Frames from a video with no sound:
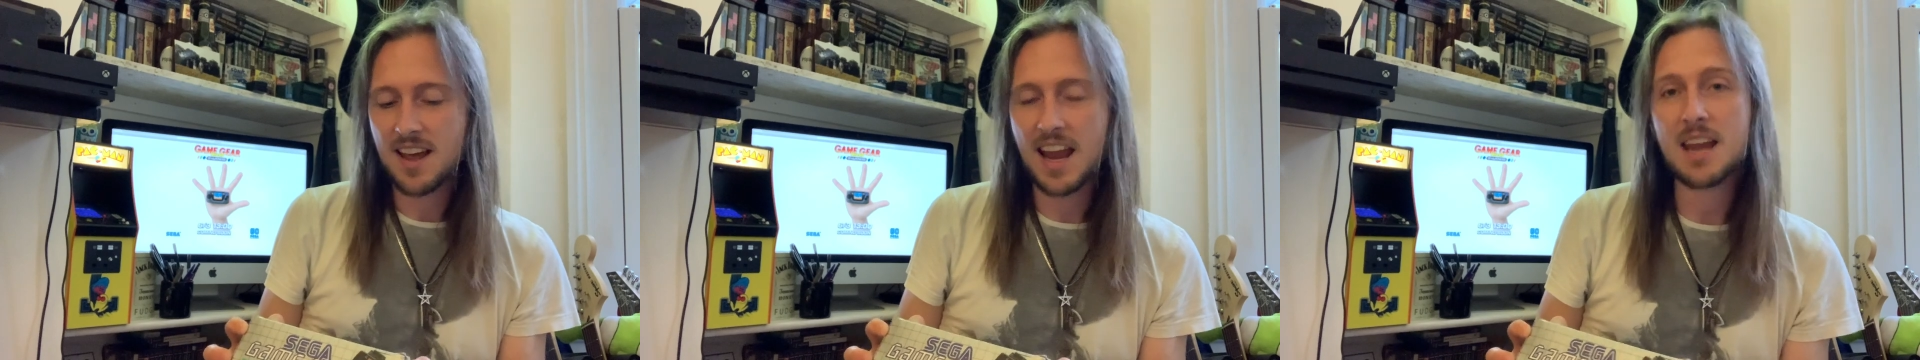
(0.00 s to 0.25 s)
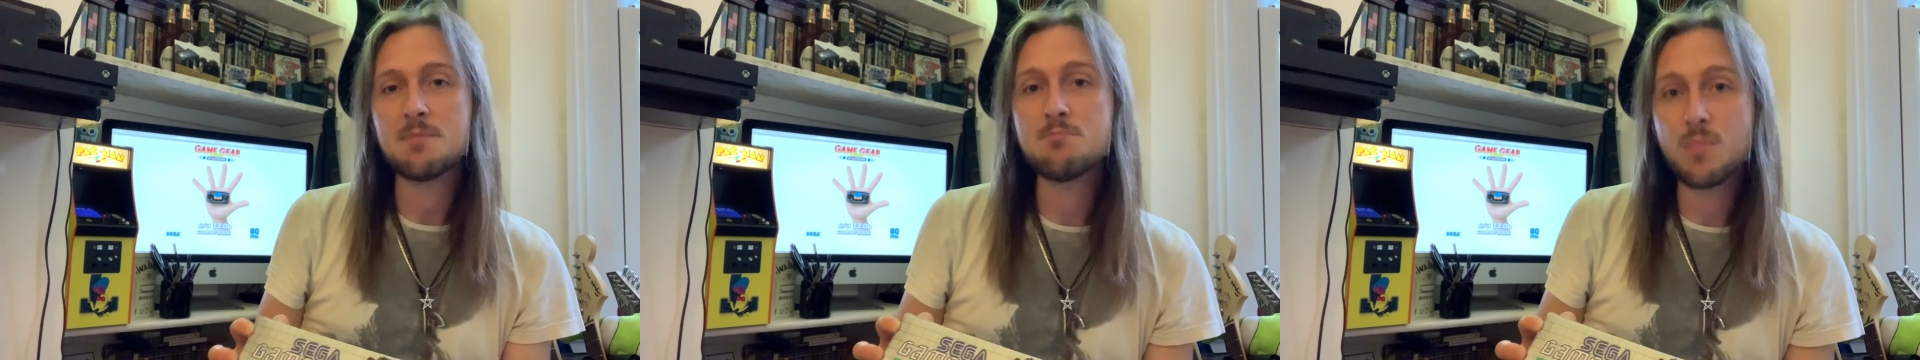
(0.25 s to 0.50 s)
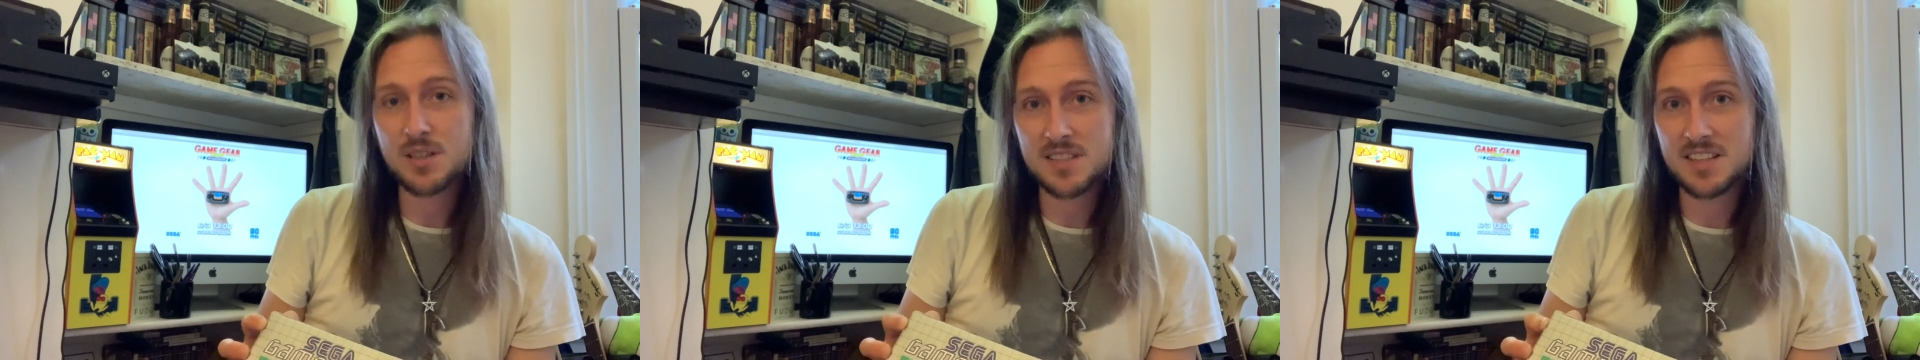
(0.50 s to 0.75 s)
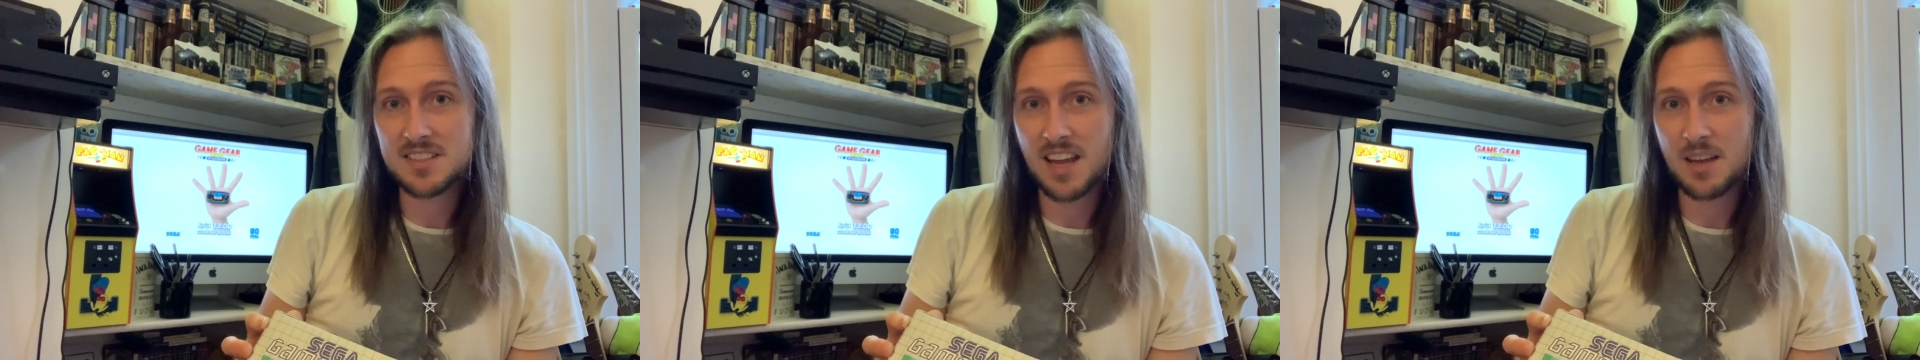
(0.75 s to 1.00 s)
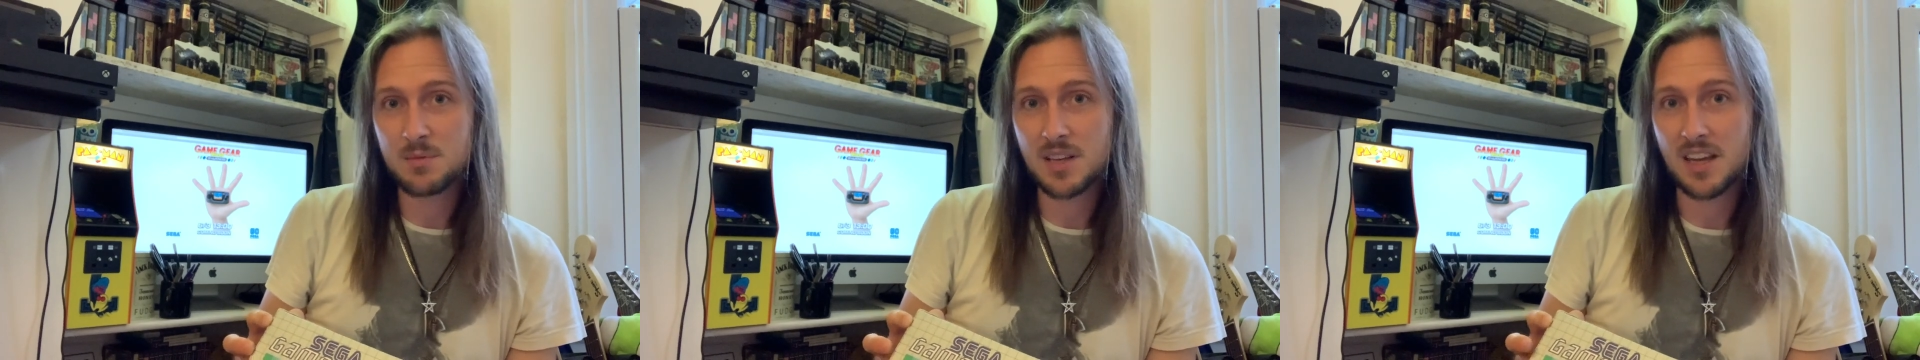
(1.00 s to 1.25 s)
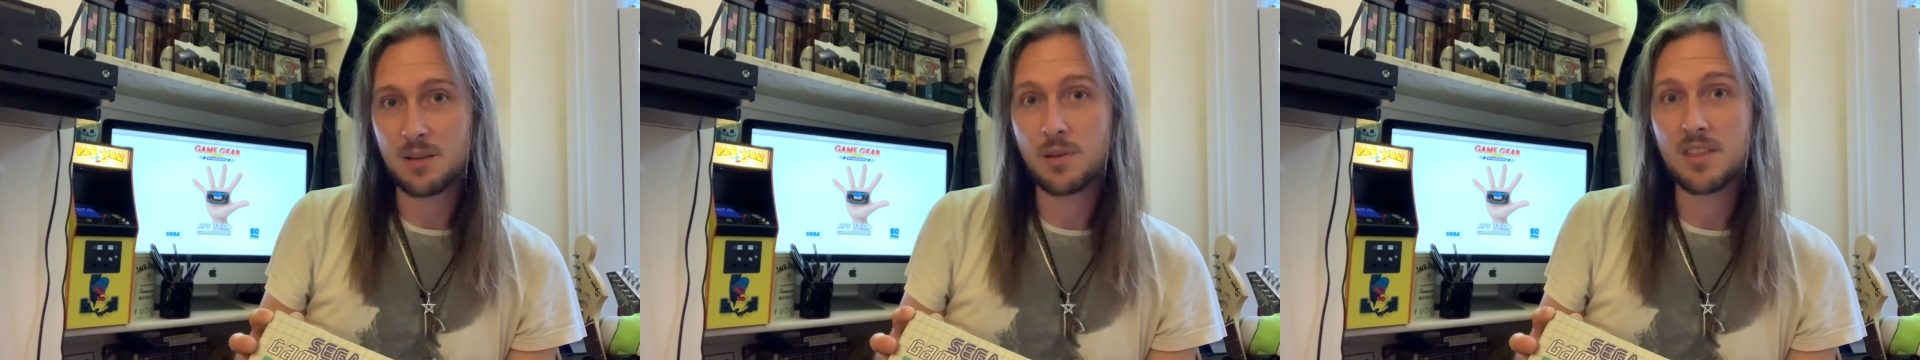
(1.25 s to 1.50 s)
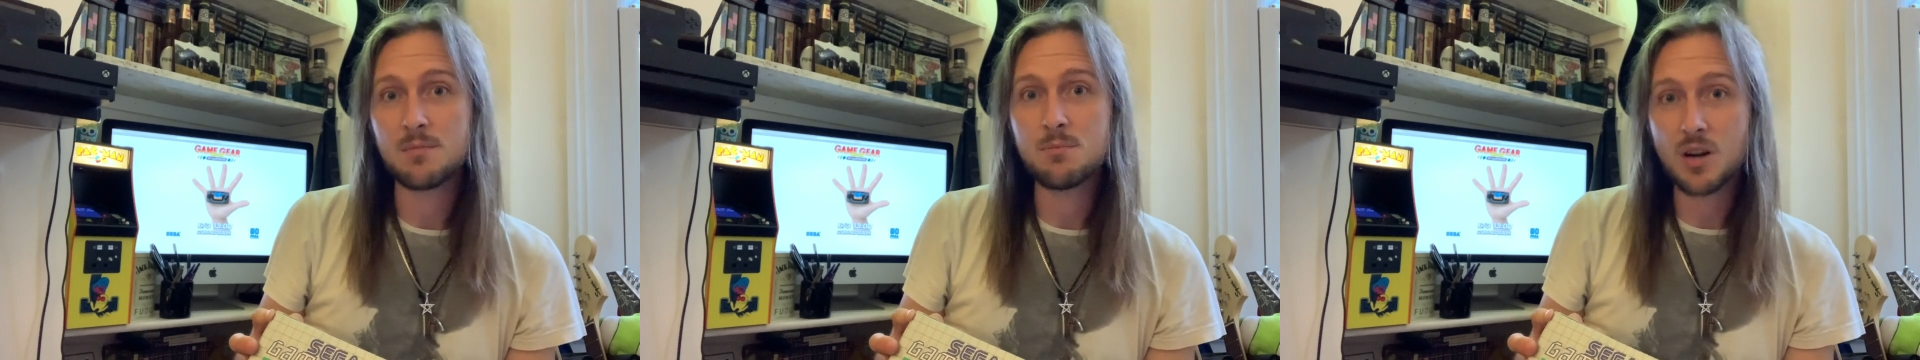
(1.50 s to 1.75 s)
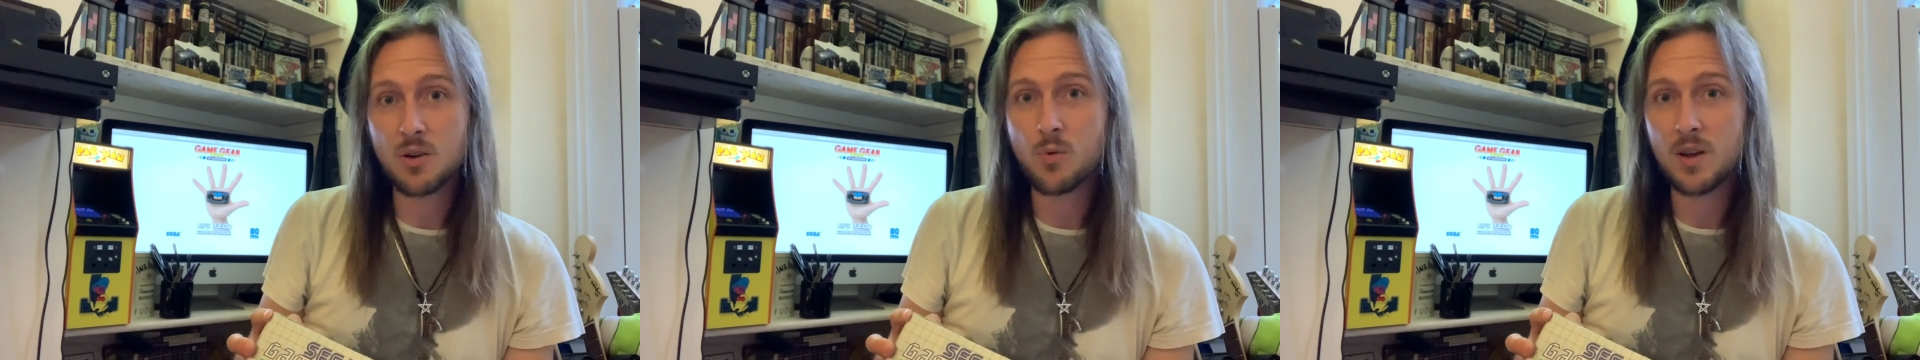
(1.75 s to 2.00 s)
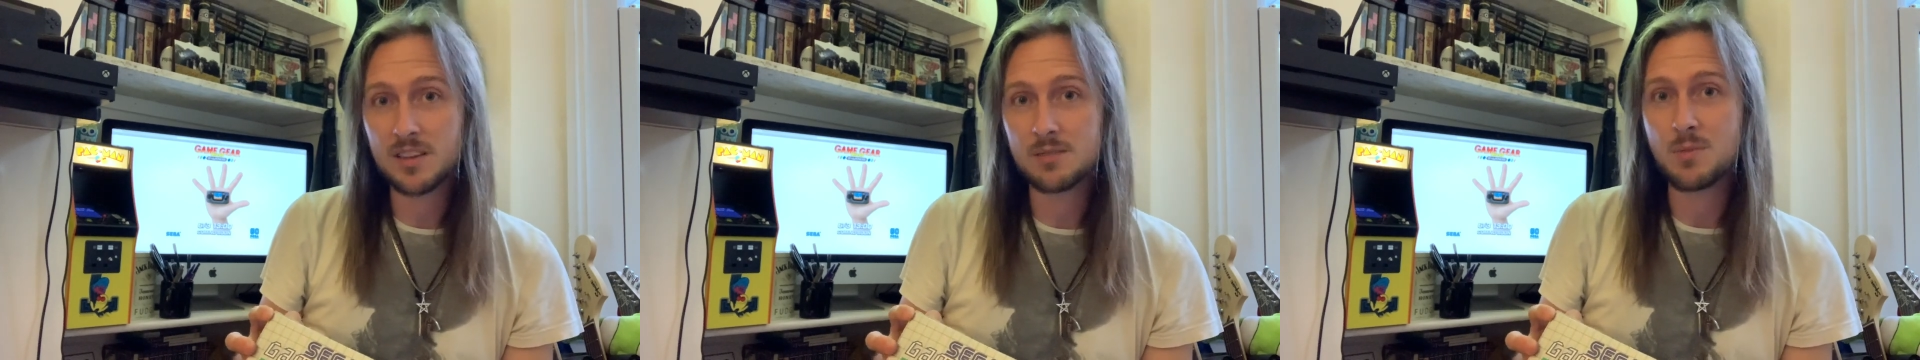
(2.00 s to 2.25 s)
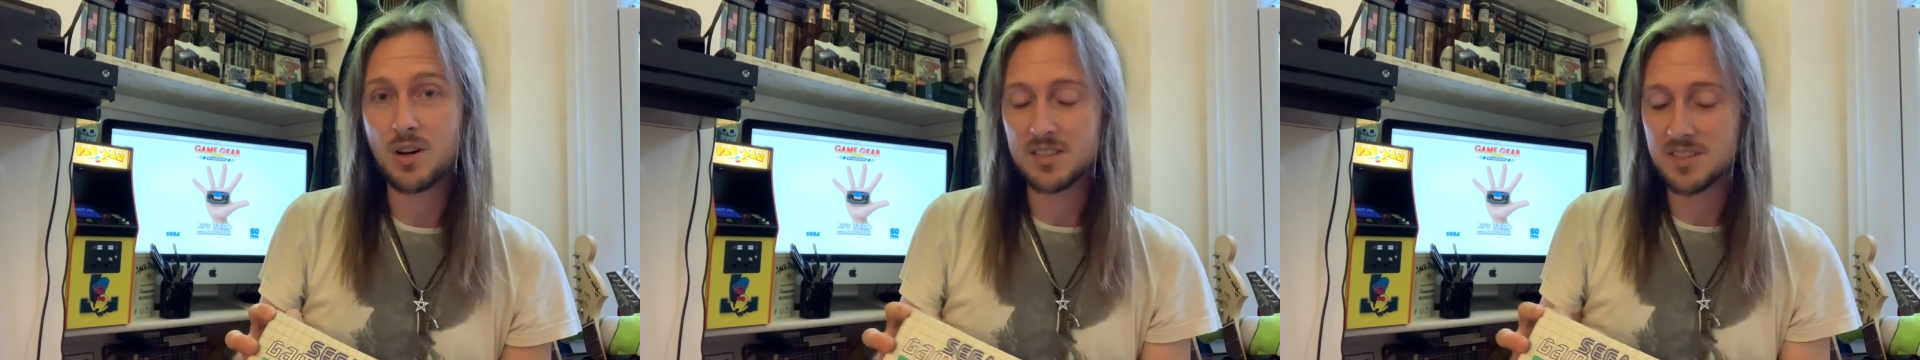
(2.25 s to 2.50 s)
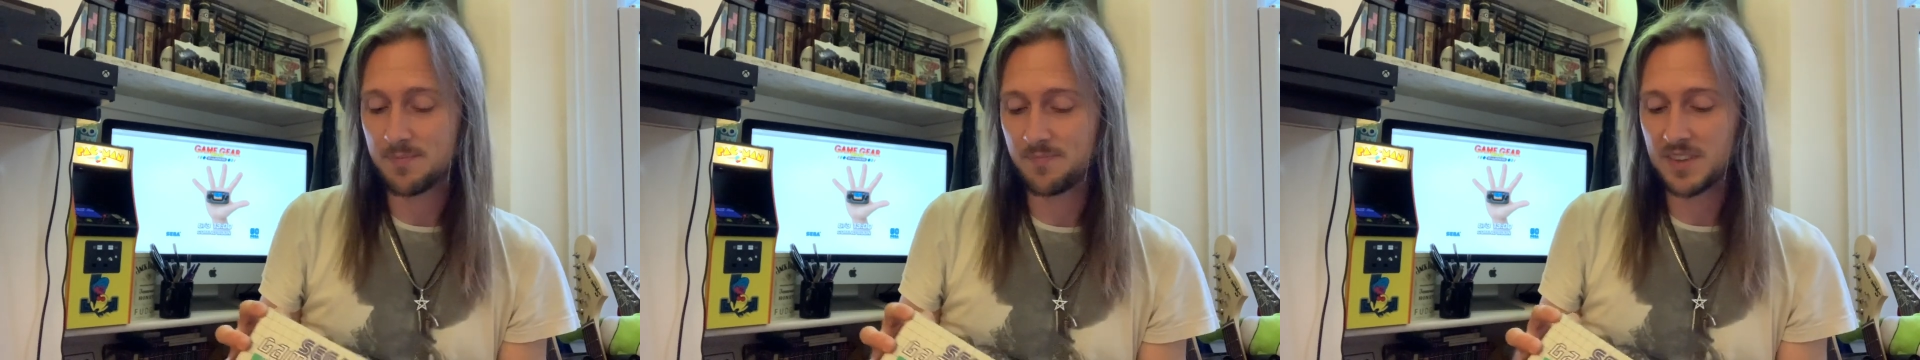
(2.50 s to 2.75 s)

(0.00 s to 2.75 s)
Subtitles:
a modded Game Gear with the McWill mod.